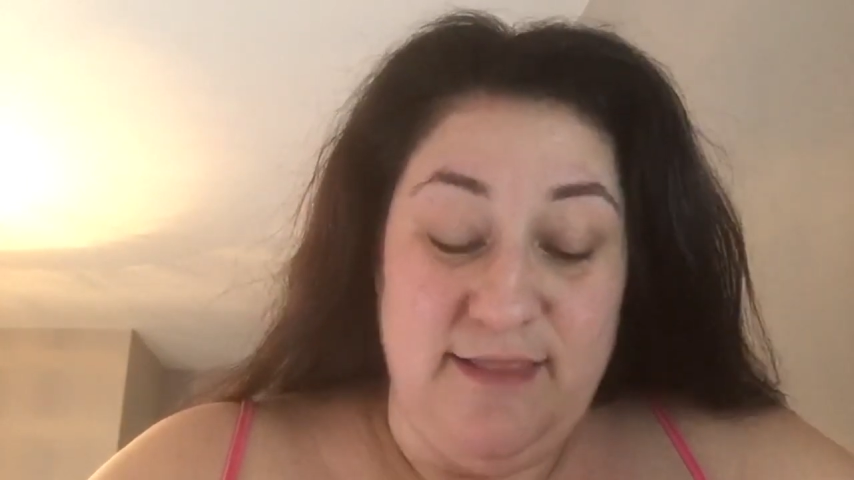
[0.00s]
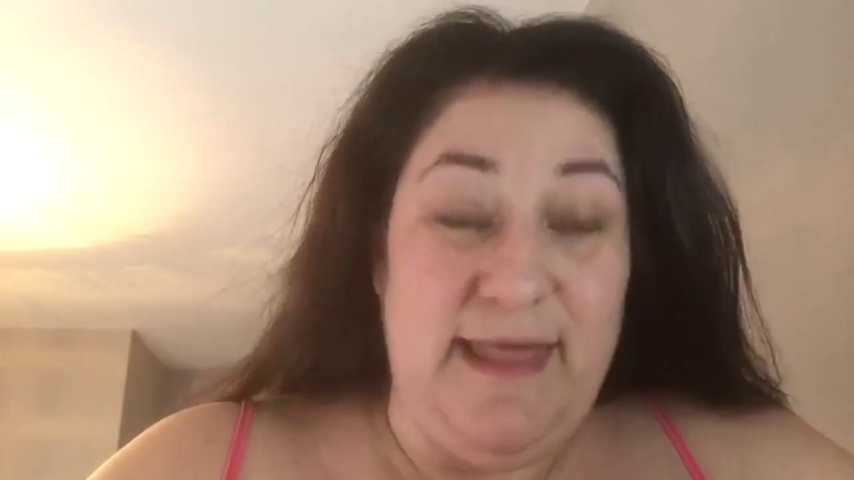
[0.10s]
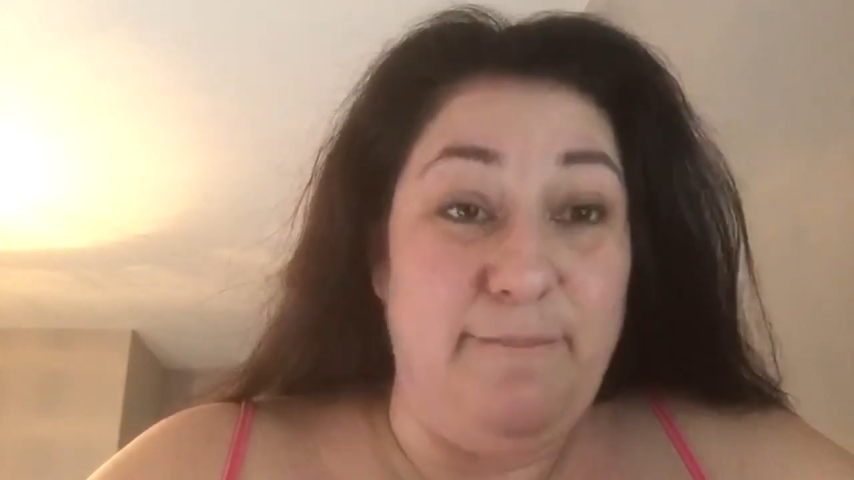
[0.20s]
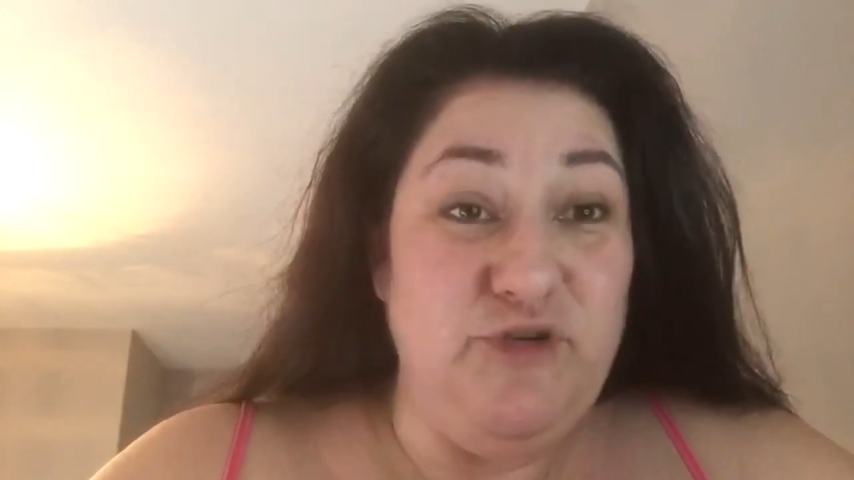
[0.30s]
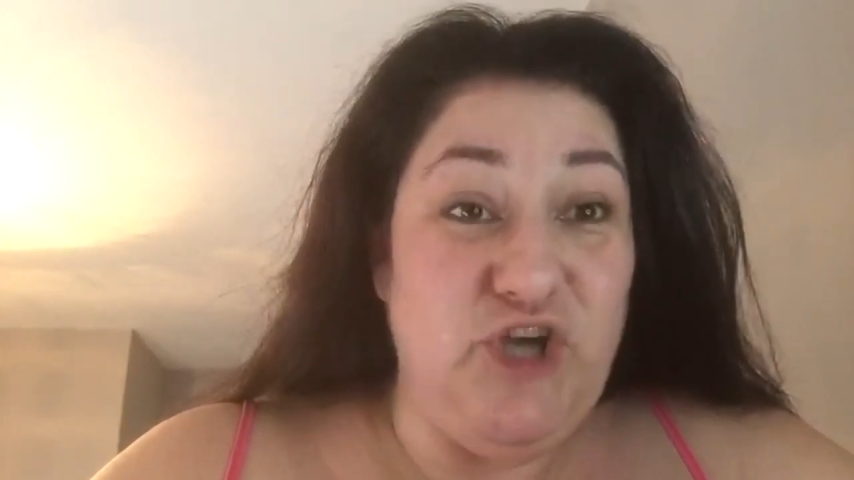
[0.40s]

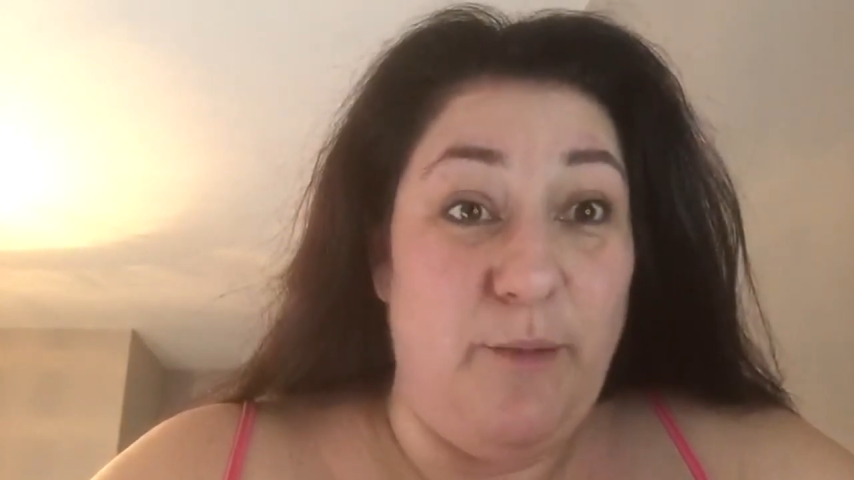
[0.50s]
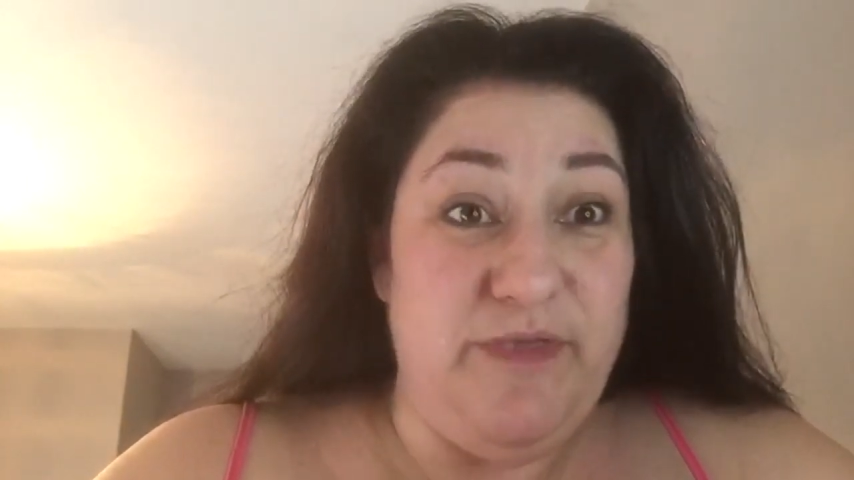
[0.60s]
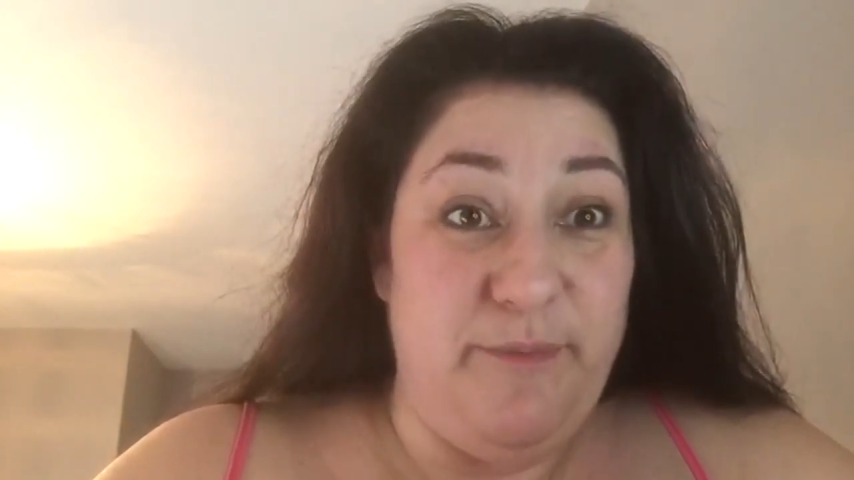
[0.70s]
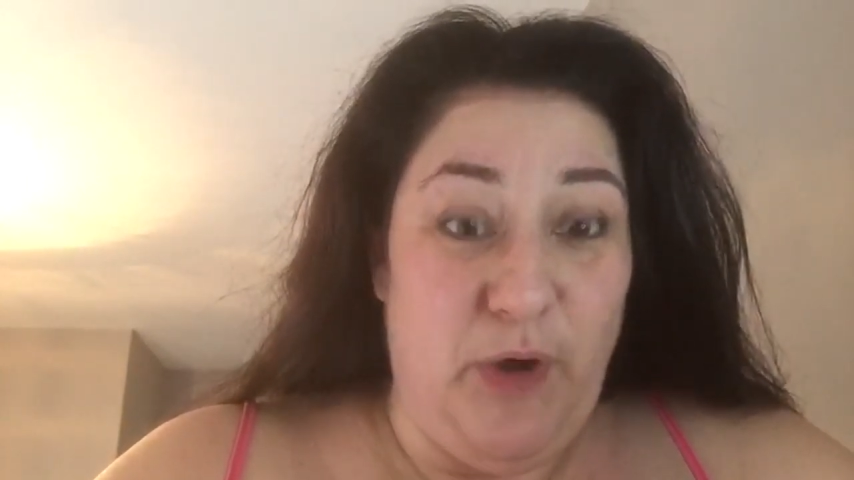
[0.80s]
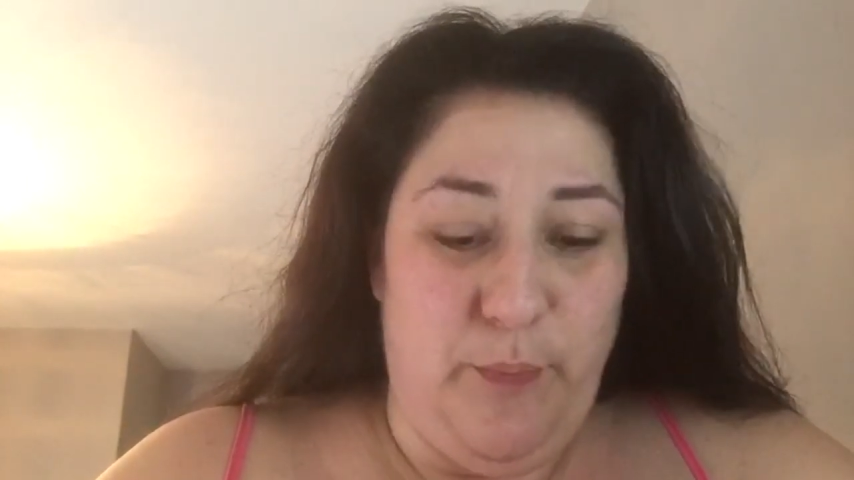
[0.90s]
Lamb Chop
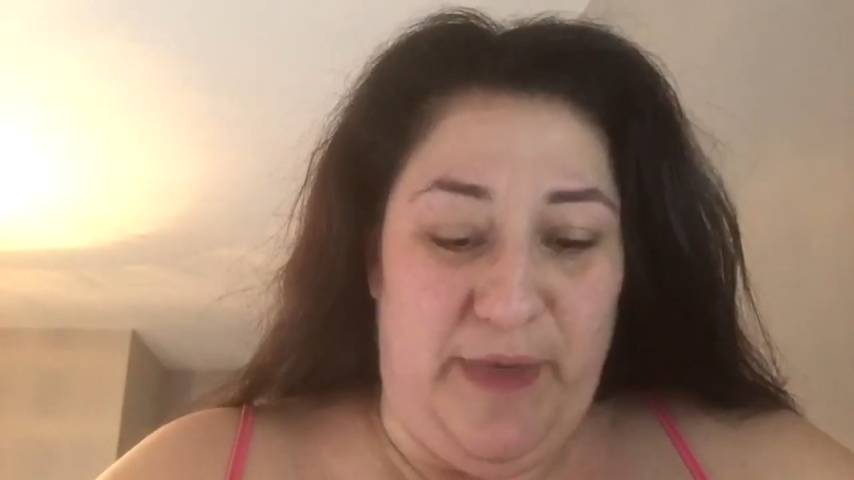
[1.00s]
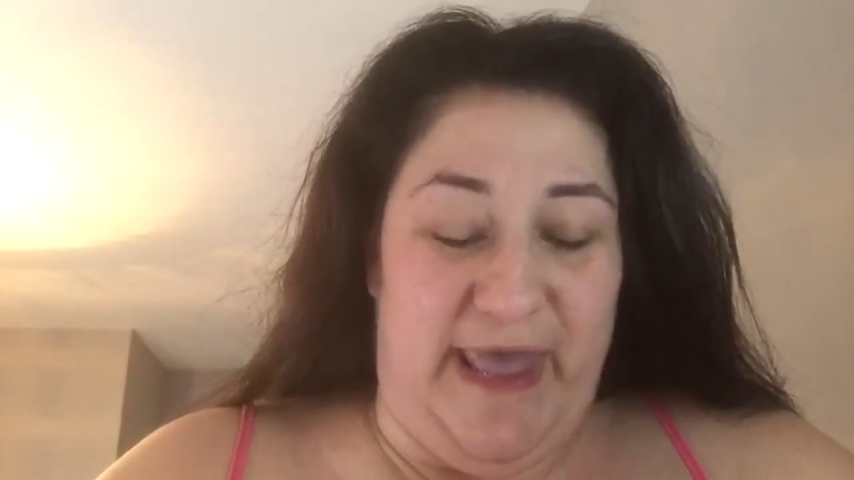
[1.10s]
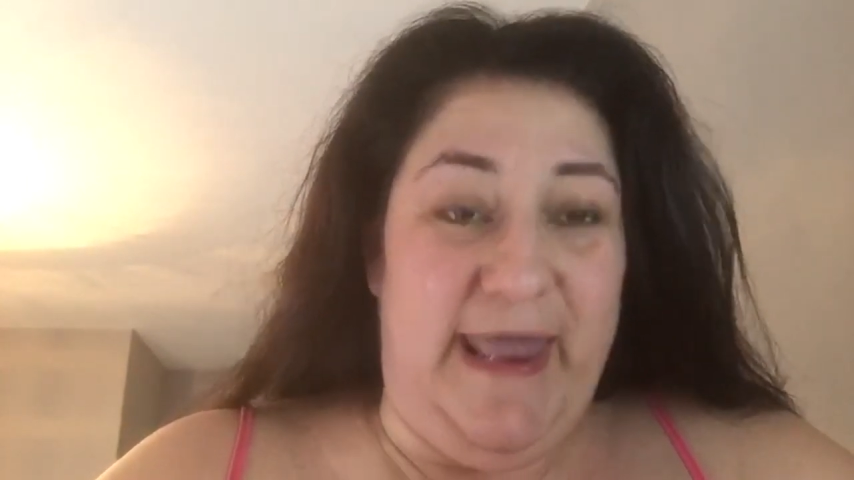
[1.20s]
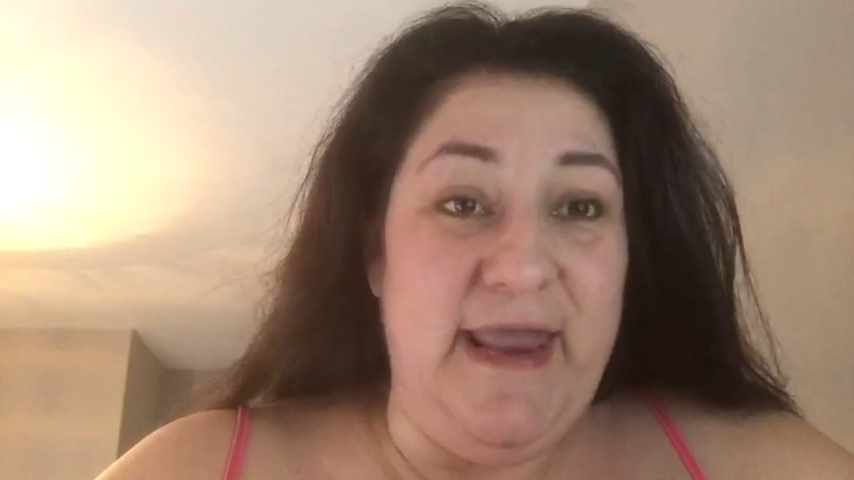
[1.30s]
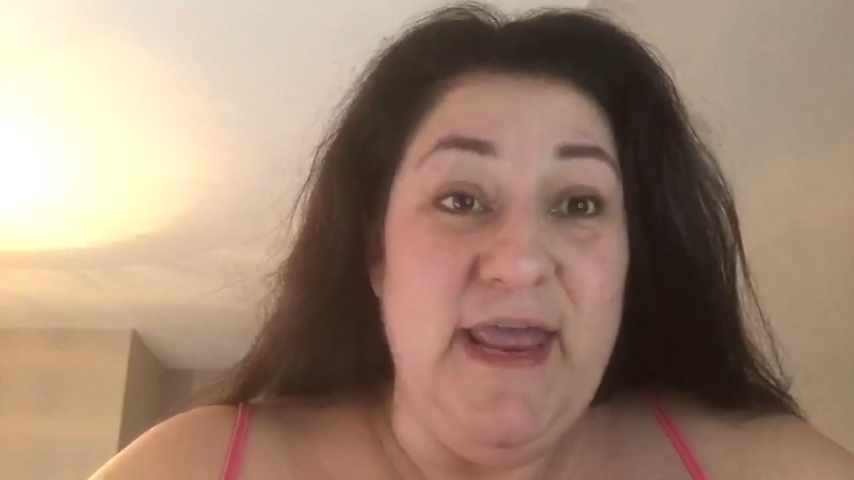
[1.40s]
the
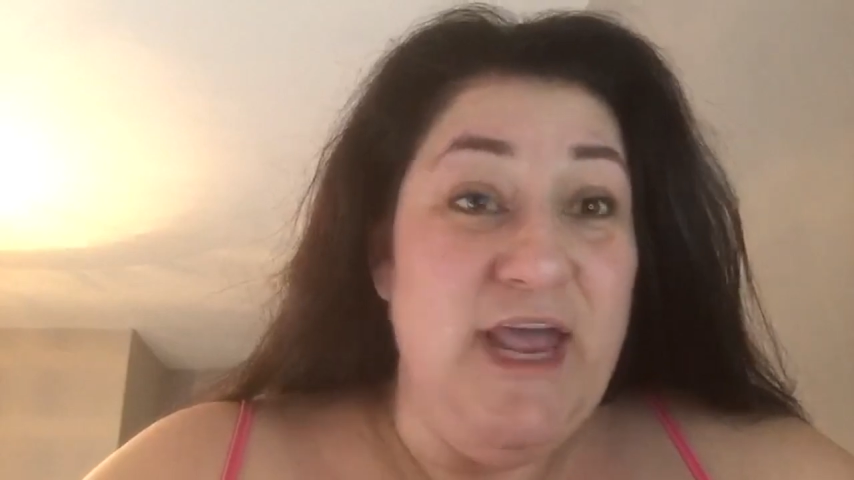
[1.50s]
Puppet,